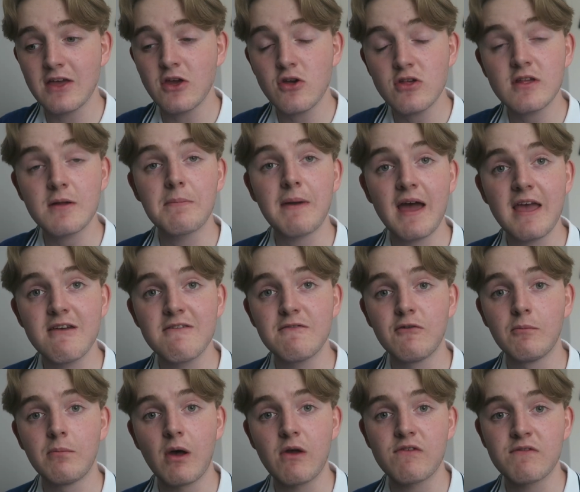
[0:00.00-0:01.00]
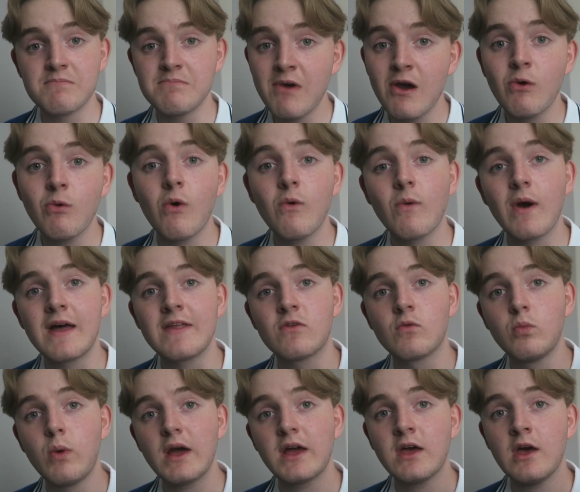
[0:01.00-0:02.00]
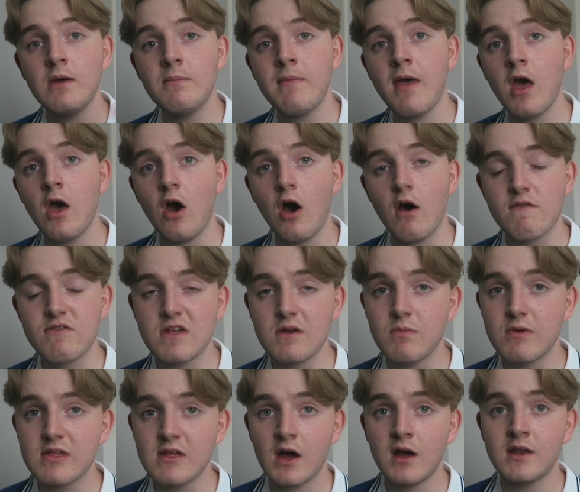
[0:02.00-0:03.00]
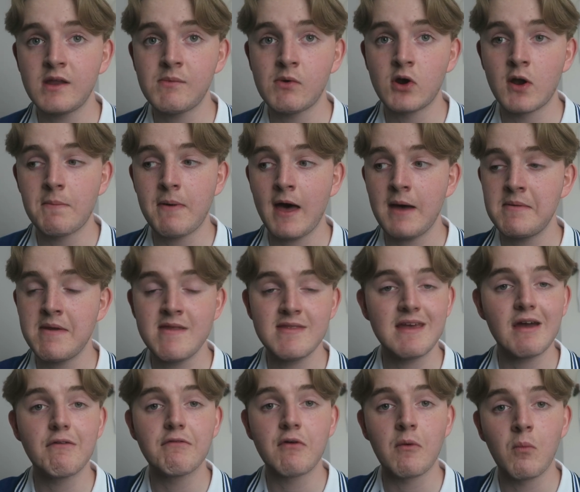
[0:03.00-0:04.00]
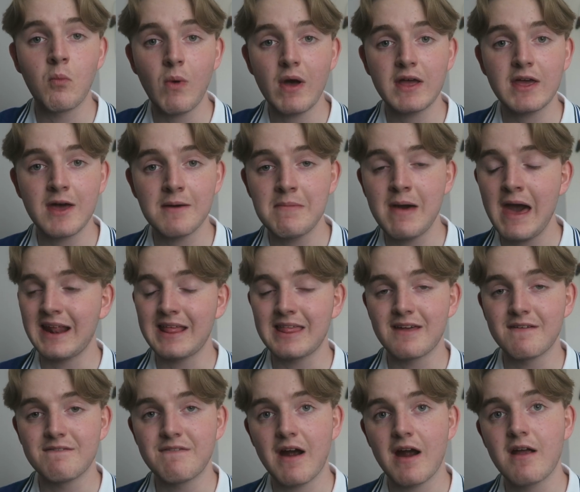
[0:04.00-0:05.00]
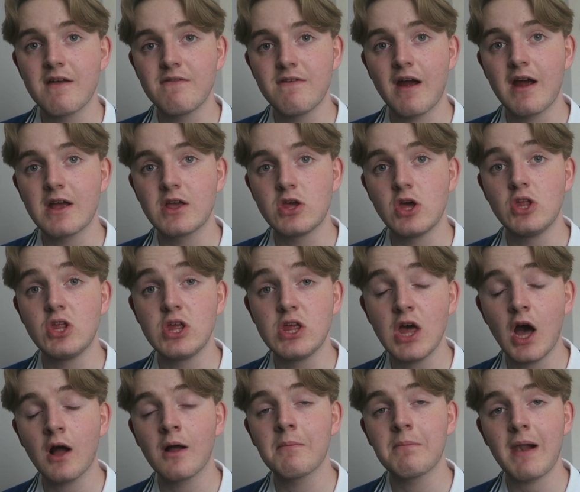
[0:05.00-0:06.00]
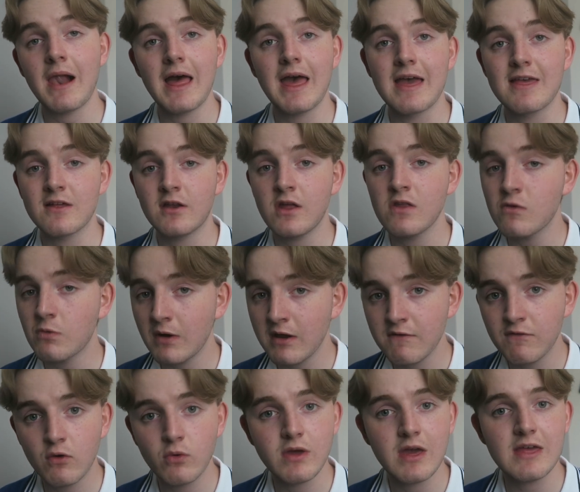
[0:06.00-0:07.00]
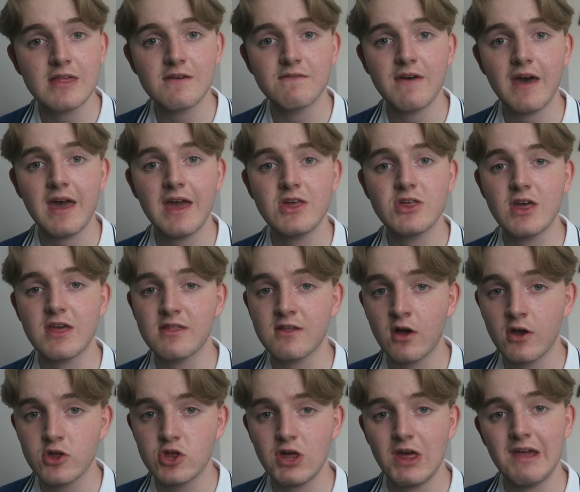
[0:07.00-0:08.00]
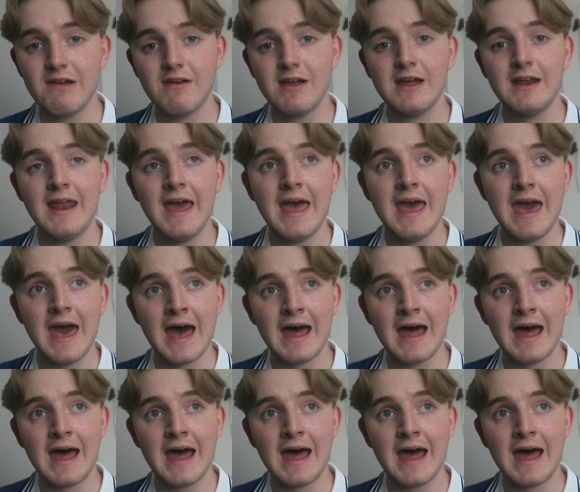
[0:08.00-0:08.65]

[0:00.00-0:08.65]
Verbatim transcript: that used to play for both Millwall and Wycombe. Obviously we signed him on a permanent deal from Wycombe and he's a very, very good young player. He's only 24 years of age, he's Nigerian